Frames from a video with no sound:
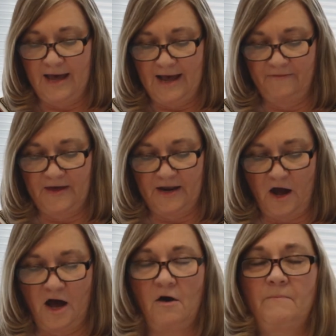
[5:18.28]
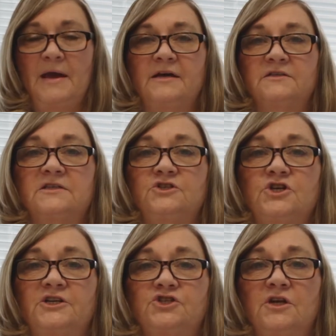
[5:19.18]
And then I'll make a
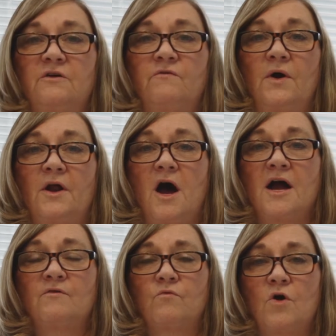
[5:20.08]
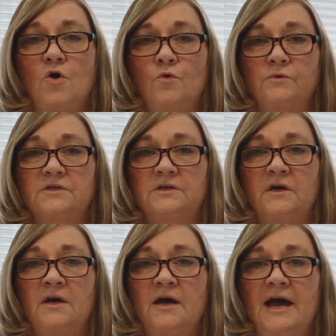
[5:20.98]
suggestion of what I wrote
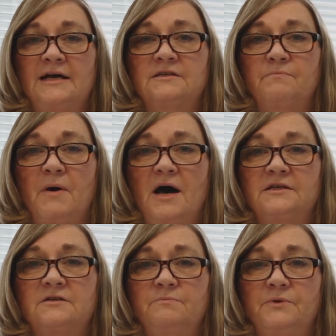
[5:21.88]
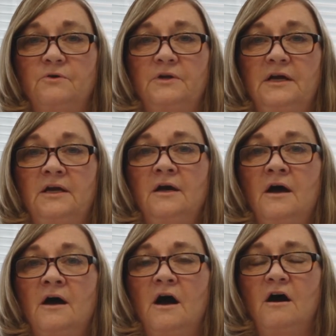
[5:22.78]
as a possibility
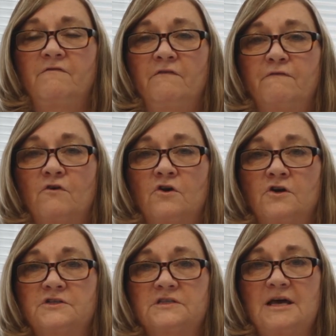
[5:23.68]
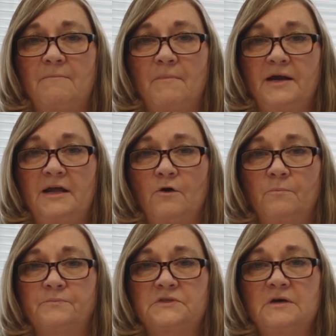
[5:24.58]
of a verse that might
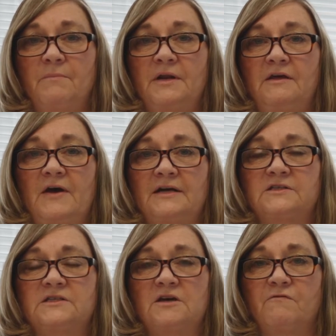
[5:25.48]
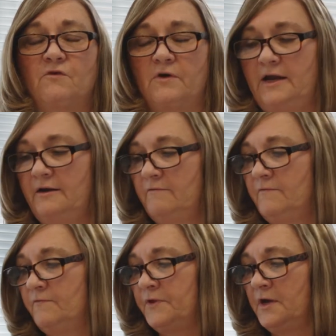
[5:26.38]
help somebody that's suffering.
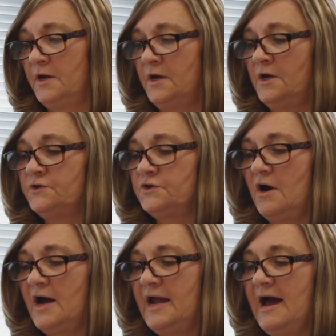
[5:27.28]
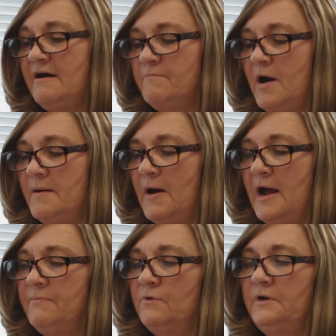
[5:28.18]
So I have my
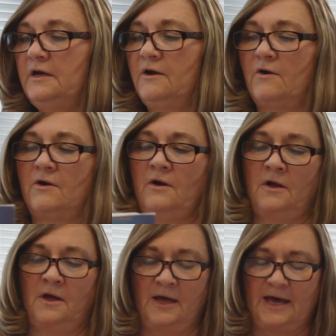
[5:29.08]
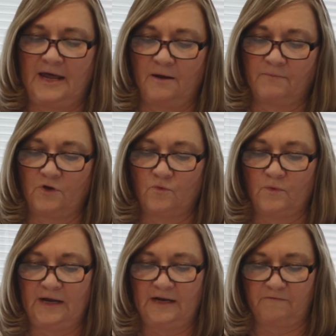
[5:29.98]
Bible here and I'm going to
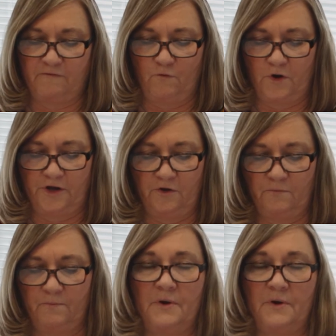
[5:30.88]
read it for you.